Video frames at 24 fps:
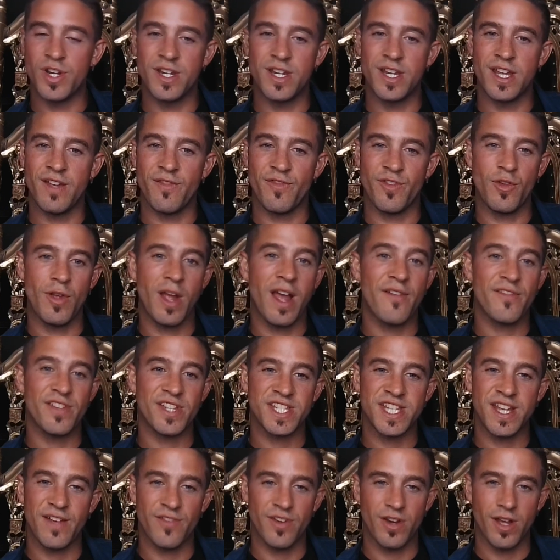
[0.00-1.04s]
if you have a
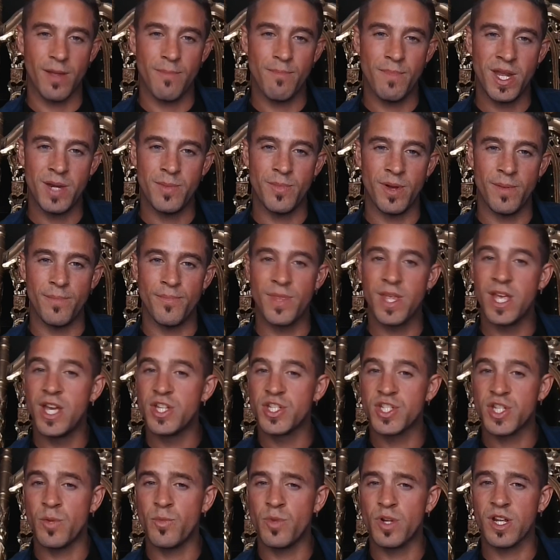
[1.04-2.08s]
7 night minimum,
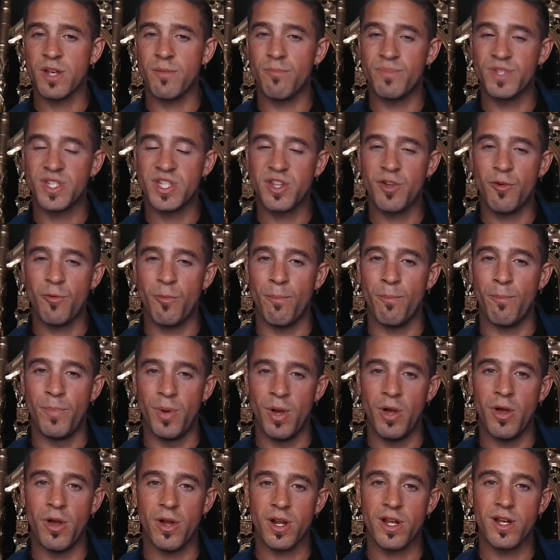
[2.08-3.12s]
someone can still
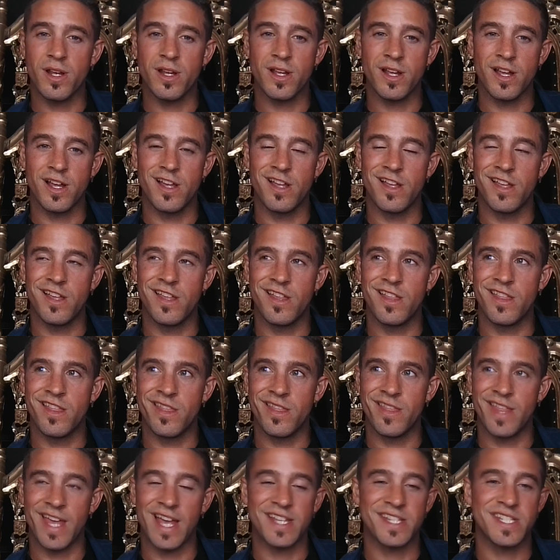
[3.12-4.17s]
book
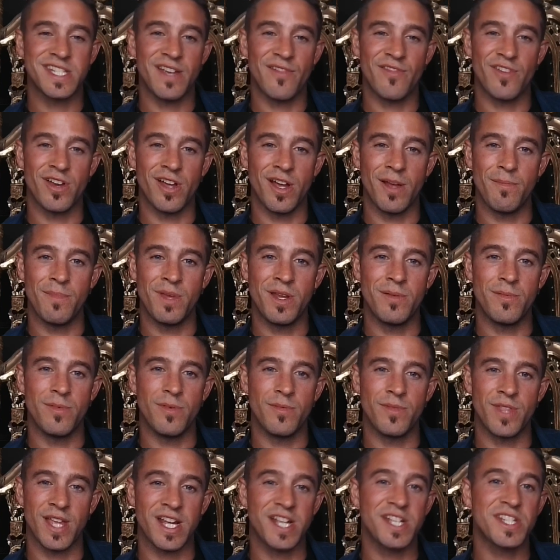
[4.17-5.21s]
that 7 night minimum.
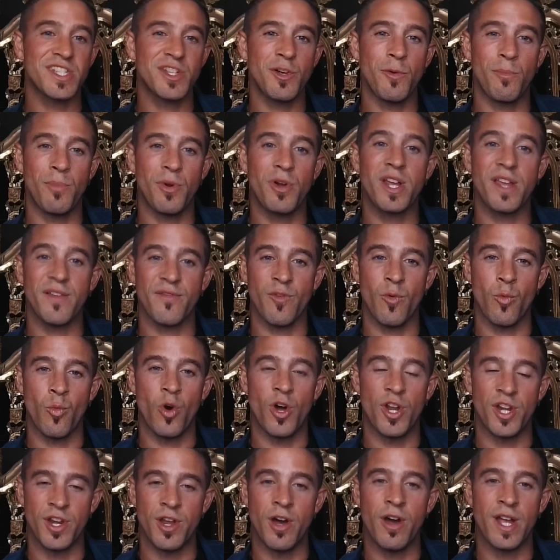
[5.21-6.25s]
They can still book it for
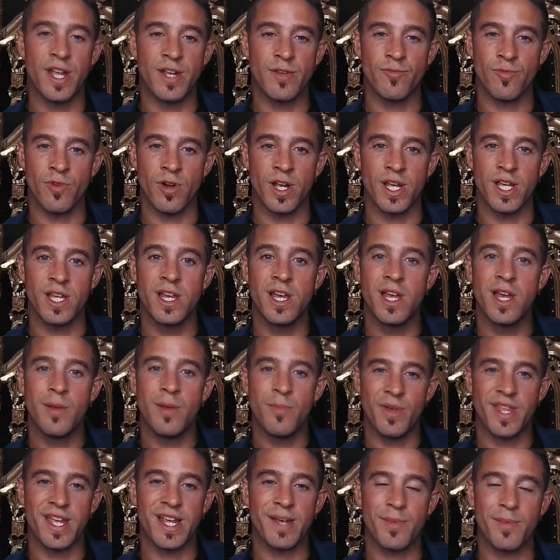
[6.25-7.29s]
1 night, right?
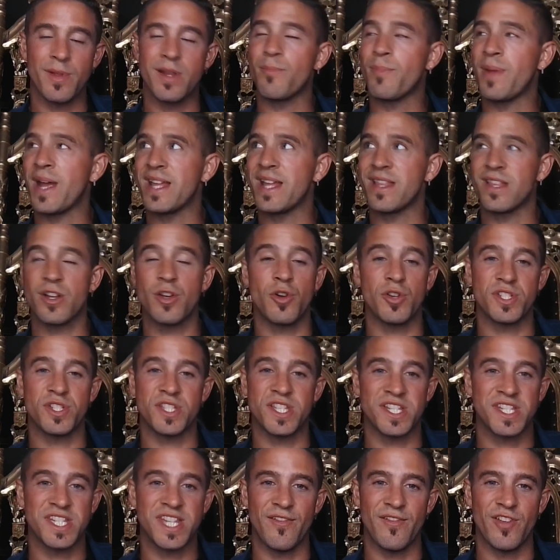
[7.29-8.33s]
But they're going to pay the cost of
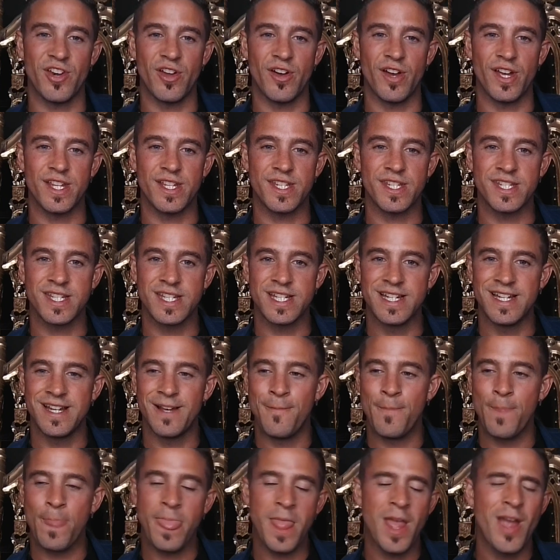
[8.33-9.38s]
7 nights.
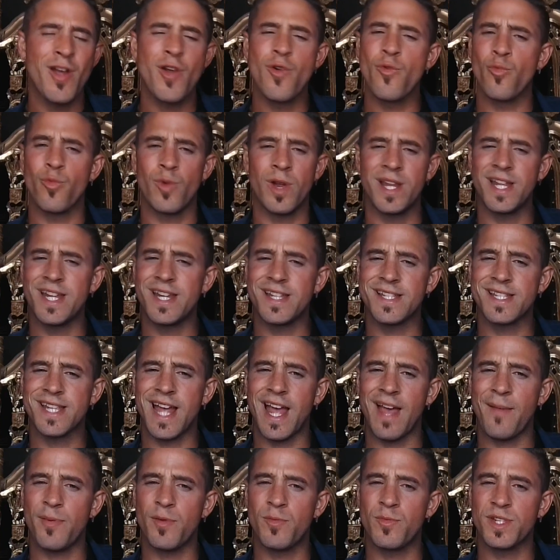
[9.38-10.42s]
Rarely does it
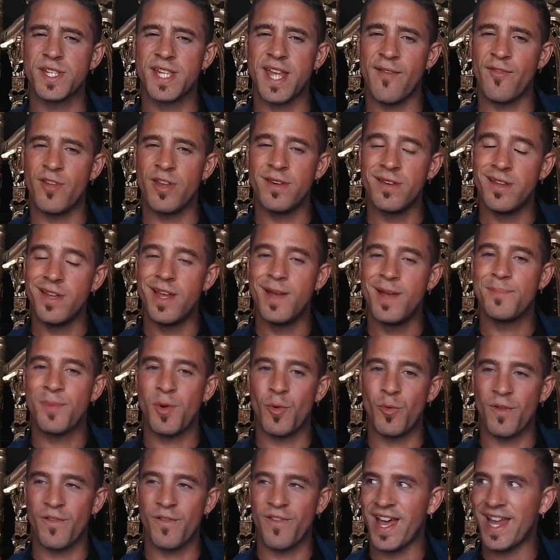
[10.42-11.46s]
happen with seven, but
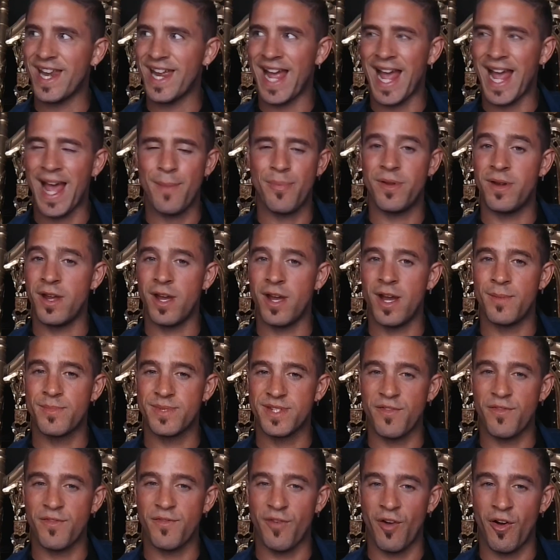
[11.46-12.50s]
we've had it happen up to
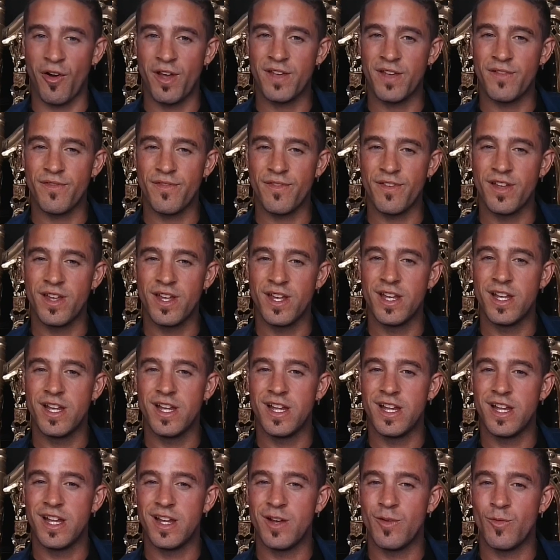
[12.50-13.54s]
five,
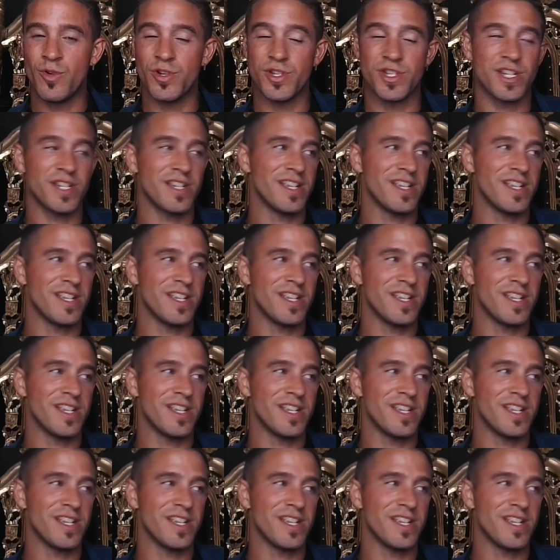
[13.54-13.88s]
which